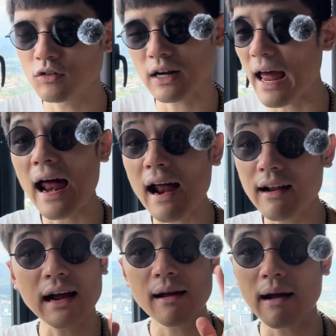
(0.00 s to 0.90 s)

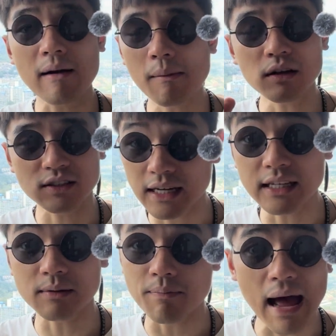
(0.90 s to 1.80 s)
I'm not saying
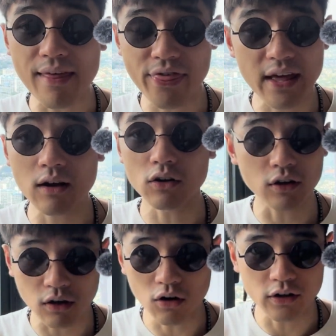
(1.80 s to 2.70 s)
it's a bad thing
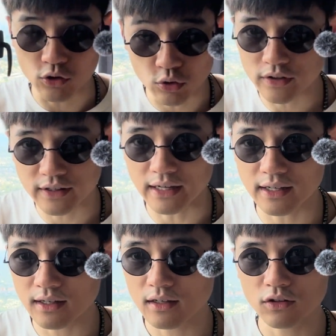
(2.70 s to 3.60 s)
or a good
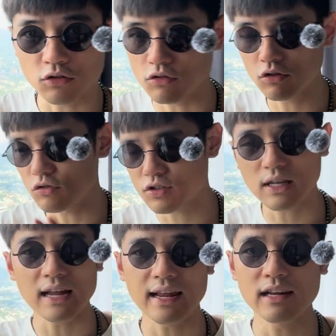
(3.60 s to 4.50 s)
thing to
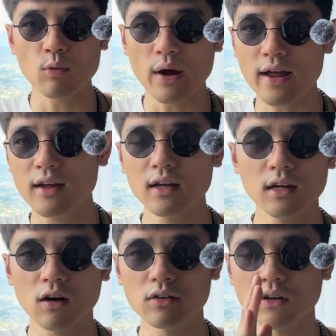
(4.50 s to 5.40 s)
start anywhere
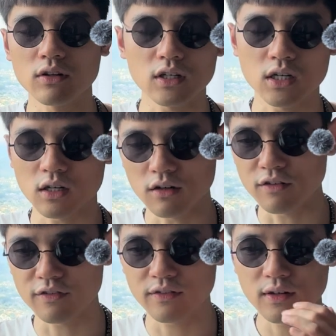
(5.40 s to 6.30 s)
on the
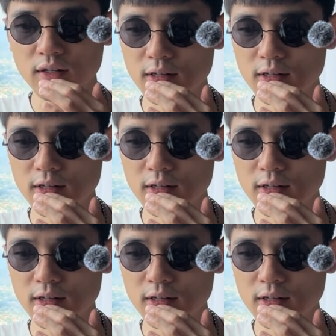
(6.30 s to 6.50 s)
curve.